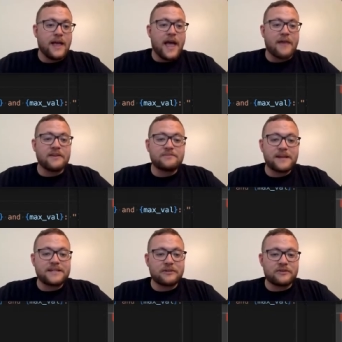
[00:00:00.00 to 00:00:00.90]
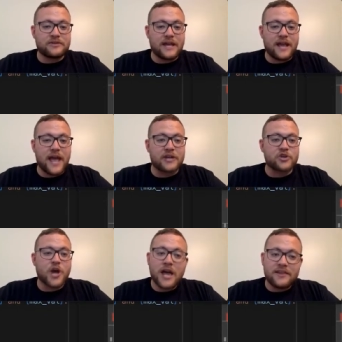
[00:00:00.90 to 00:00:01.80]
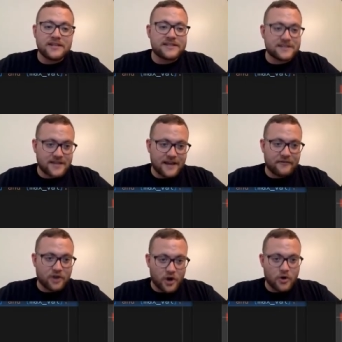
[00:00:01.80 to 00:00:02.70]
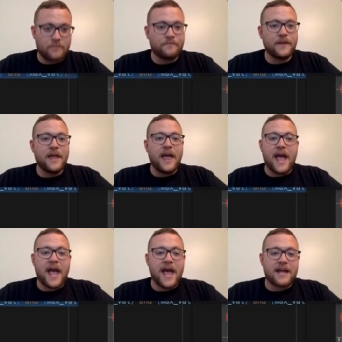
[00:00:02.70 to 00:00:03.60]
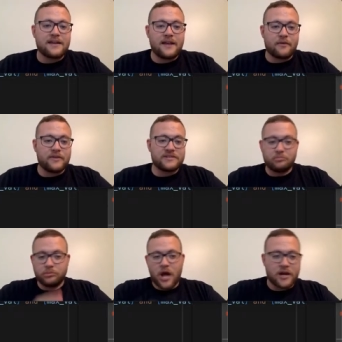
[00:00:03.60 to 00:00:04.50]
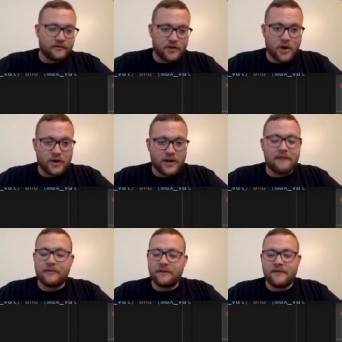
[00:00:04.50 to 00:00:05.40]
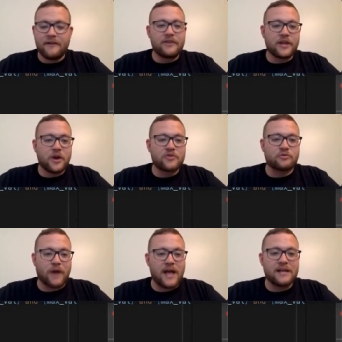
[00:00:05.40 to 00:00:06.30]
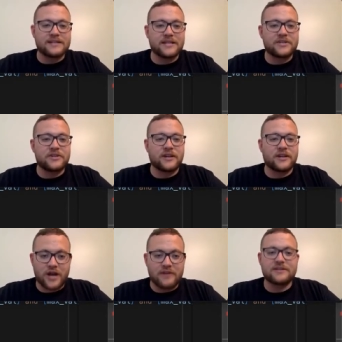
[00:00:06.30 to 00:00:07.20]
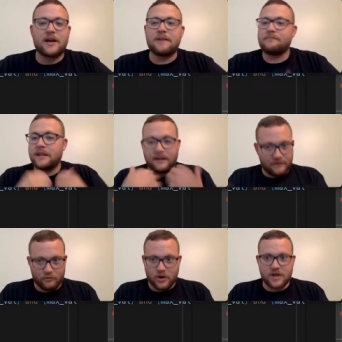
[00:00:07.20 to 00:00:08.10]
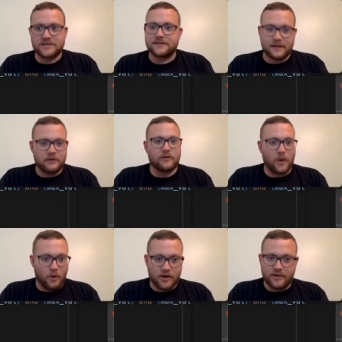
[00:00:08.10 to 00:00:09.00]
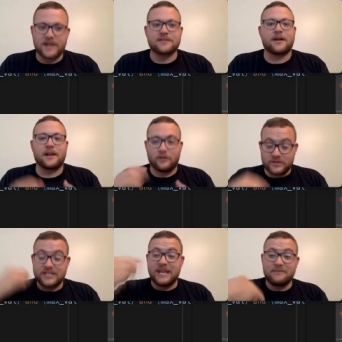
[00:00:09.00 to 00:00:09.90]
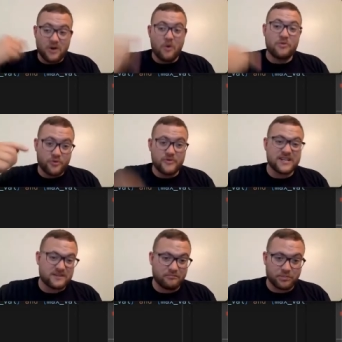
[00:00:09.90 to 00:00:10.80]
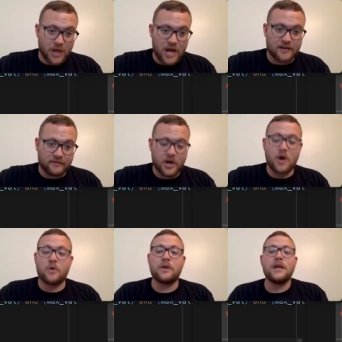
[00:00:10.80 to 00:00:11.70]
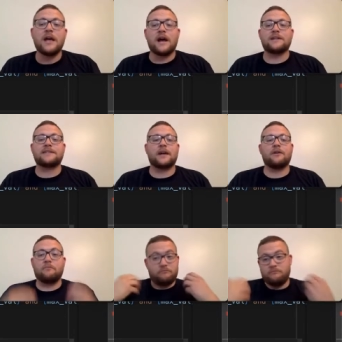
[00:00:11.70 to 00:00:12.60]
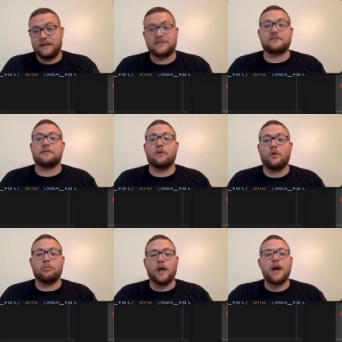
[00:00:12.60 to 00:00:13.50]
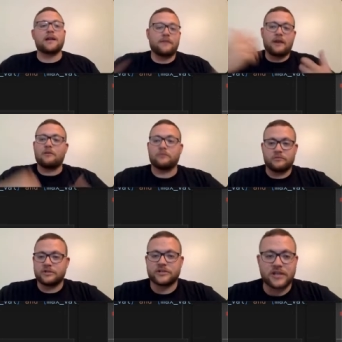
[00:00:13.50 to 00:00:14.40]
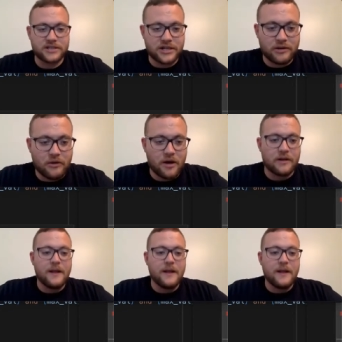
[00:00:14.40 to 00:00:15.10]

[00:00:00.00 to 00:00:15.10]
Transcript: and this basically will say, hey, try this set of code and or this block of code. And every if everything goes right, essentially you'll try this line. If it works, then it'll go on to the next line. It'll just keep going through this block of code until it meets the whole block, and then it'll just continue on.